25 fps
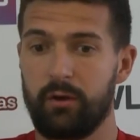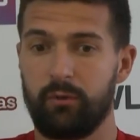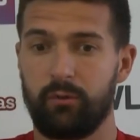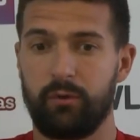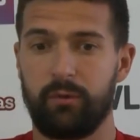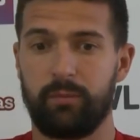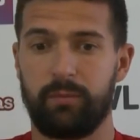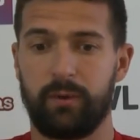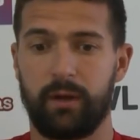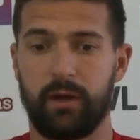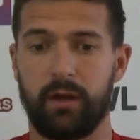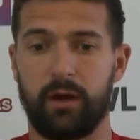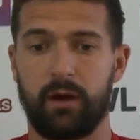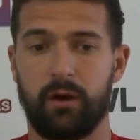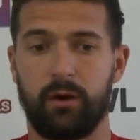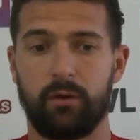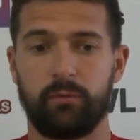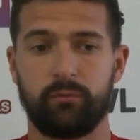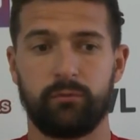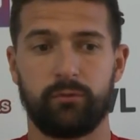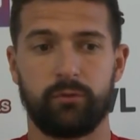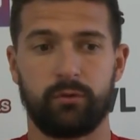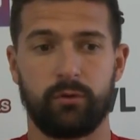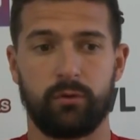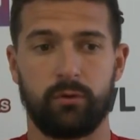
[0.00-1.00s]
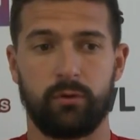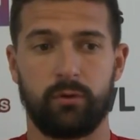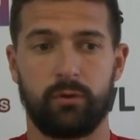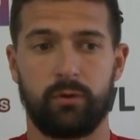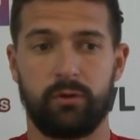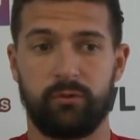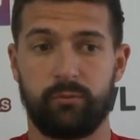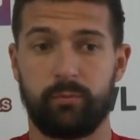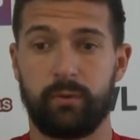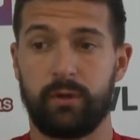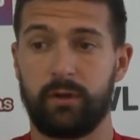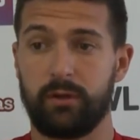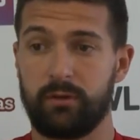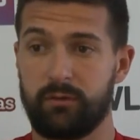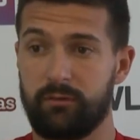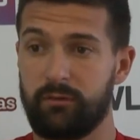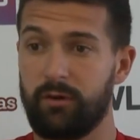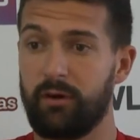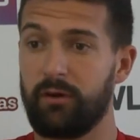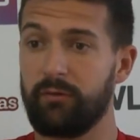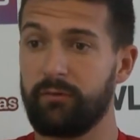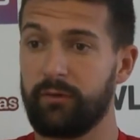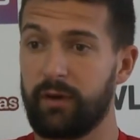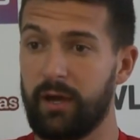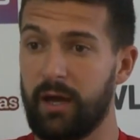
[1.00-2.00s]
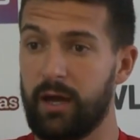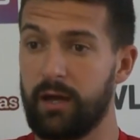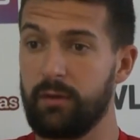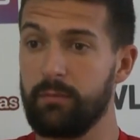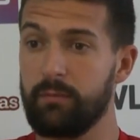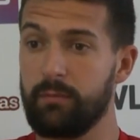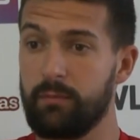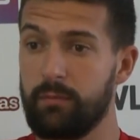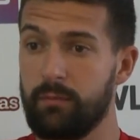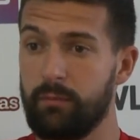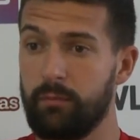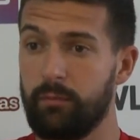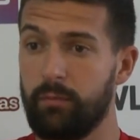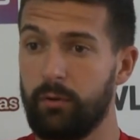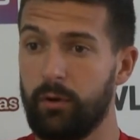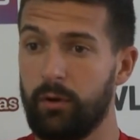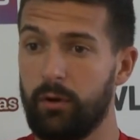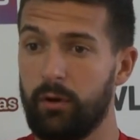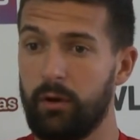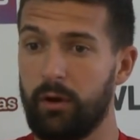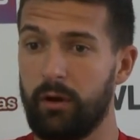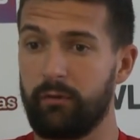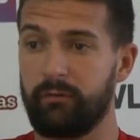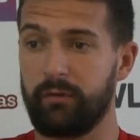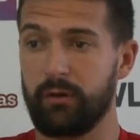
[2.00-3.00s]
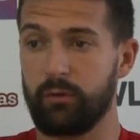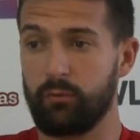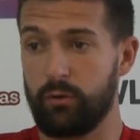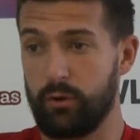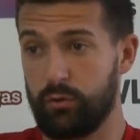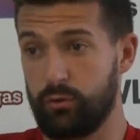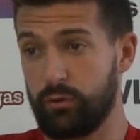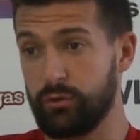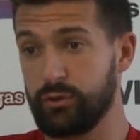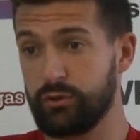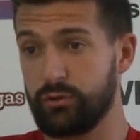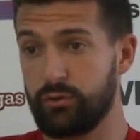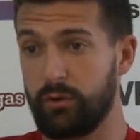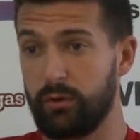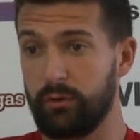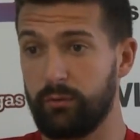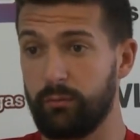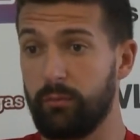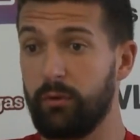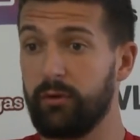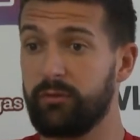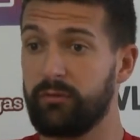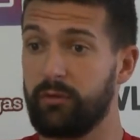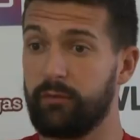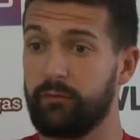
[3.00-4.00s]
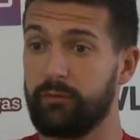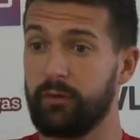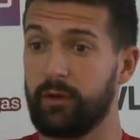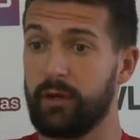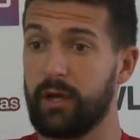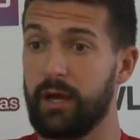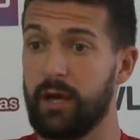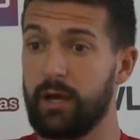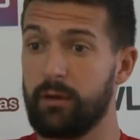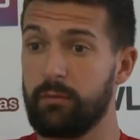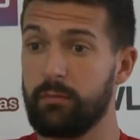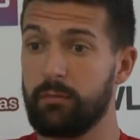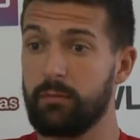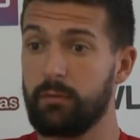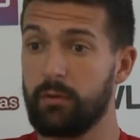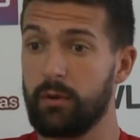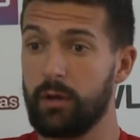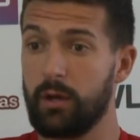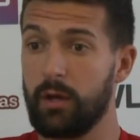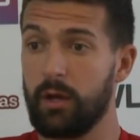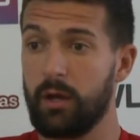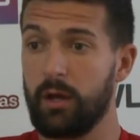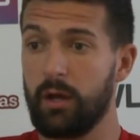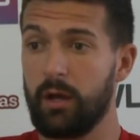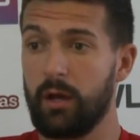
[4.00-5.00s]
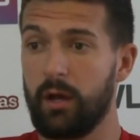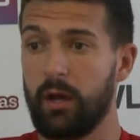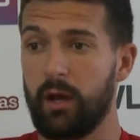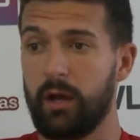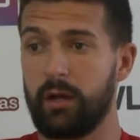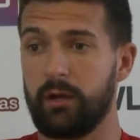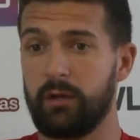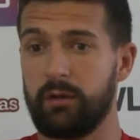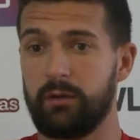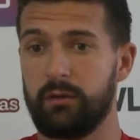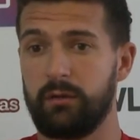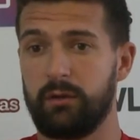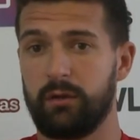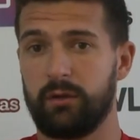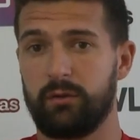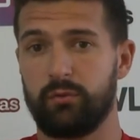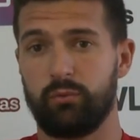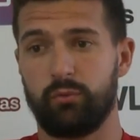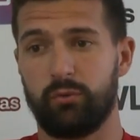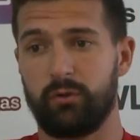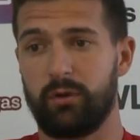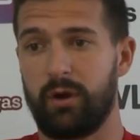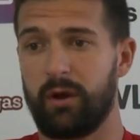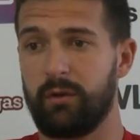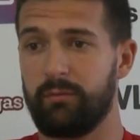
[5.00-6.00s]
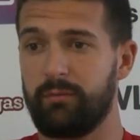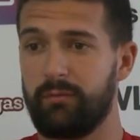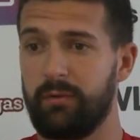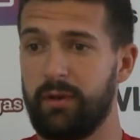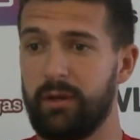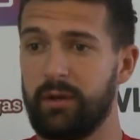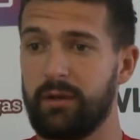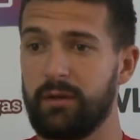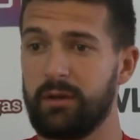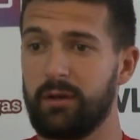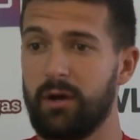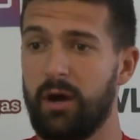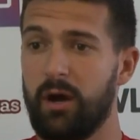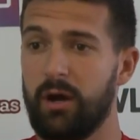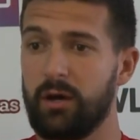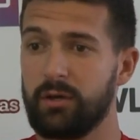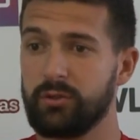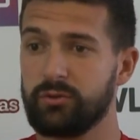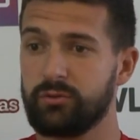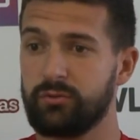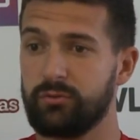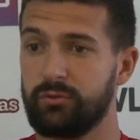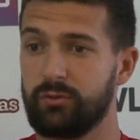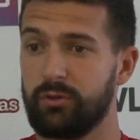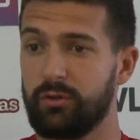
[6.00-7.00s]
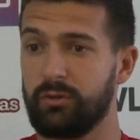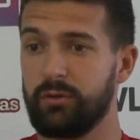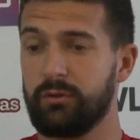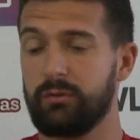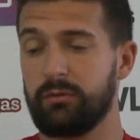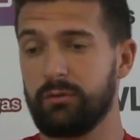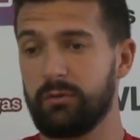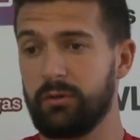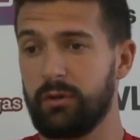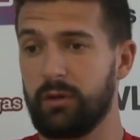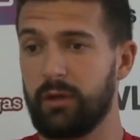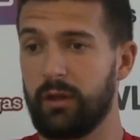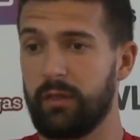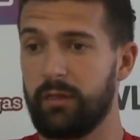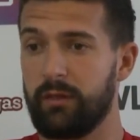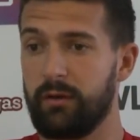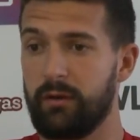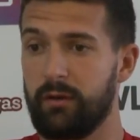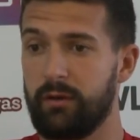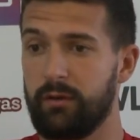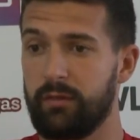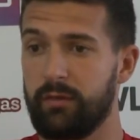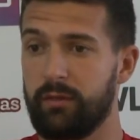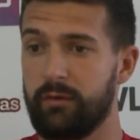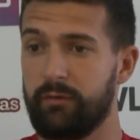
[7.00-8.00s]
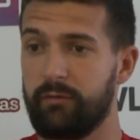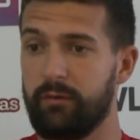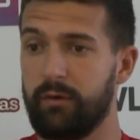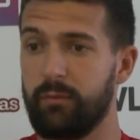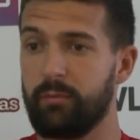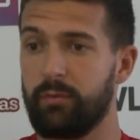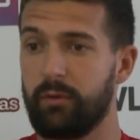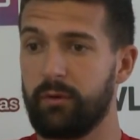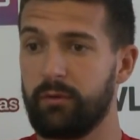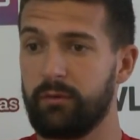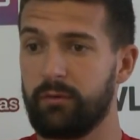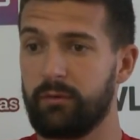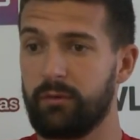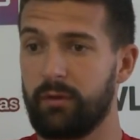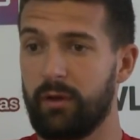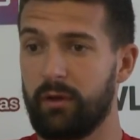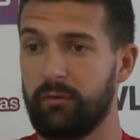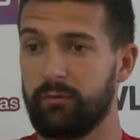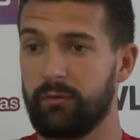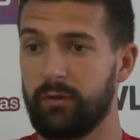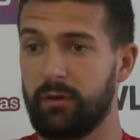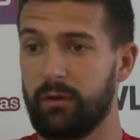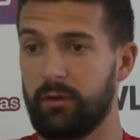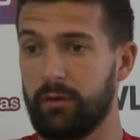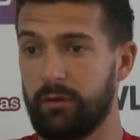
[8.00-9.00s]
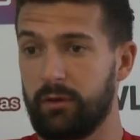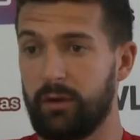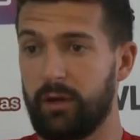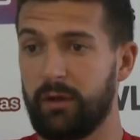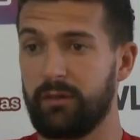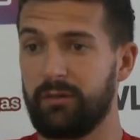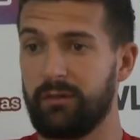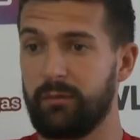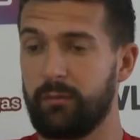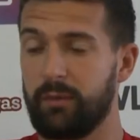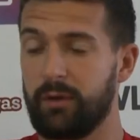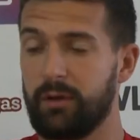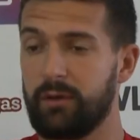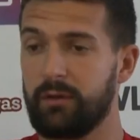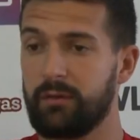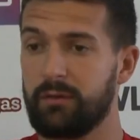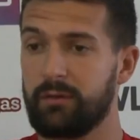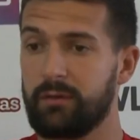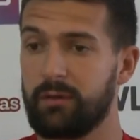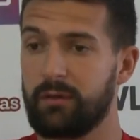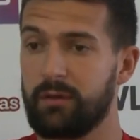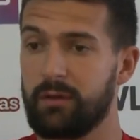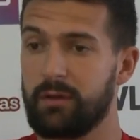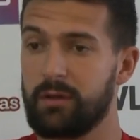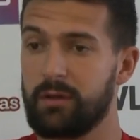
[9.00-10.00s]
we play at home. So it's been a tough game, but I think we controlled most of the game, and it would have been harsh to not get the 3 points after 90 minutes.